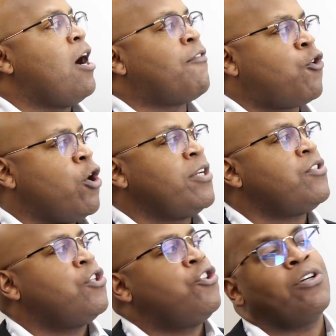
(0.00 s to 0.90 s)
Of
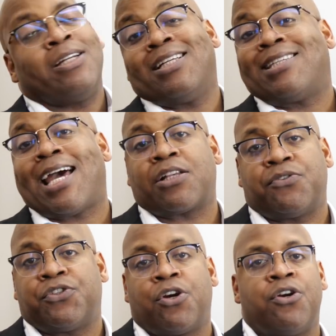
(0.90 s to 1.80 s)
course, you're going to need tax
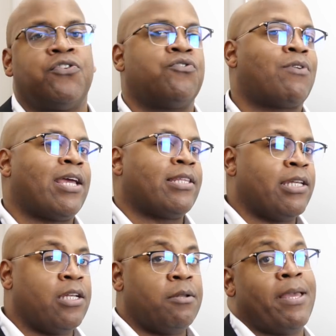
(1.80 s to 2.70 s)
returns, right? They
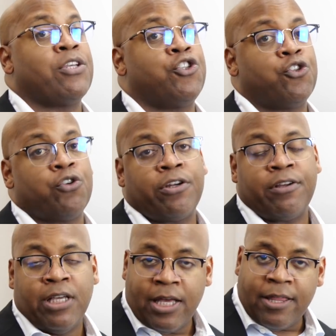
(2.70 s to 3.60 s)
need to make sure
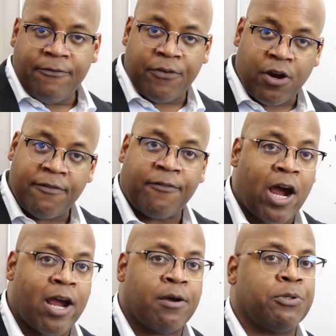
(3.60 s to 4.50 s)
that
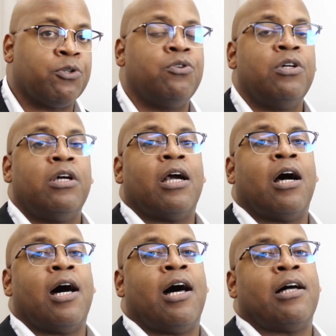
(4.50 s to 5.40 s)
verifiable
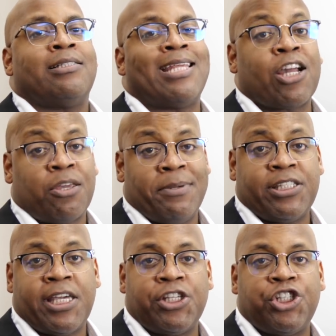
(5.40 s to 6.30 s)

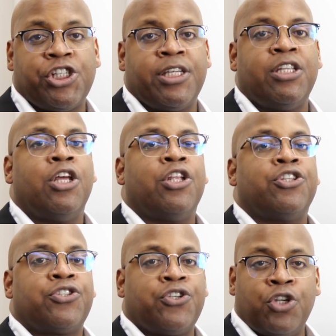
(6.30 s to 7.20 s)
documentation
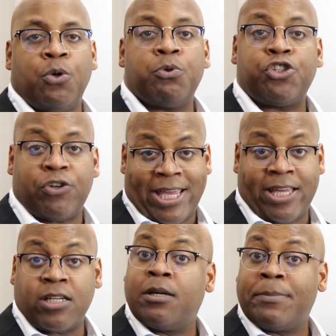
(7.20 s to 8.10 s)
to know what your
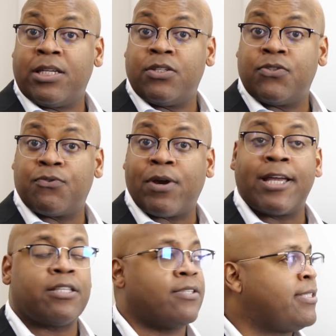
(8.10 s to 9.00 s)
income is,
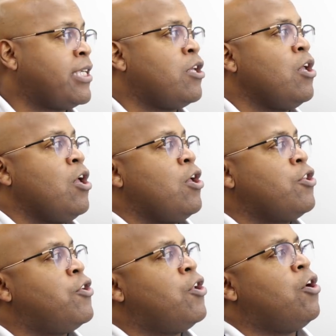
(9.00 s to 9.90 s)
right? To see,
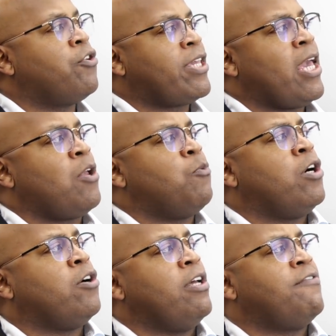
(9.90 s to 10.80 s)
okay,
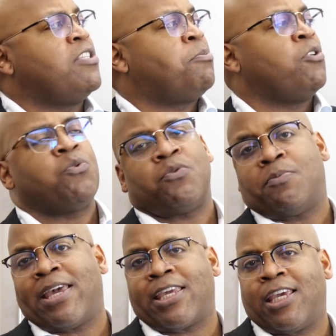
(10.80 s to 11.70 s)
well, if this person was
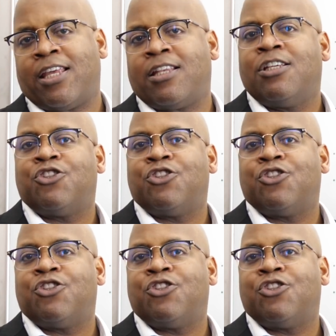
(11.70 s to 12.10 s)
making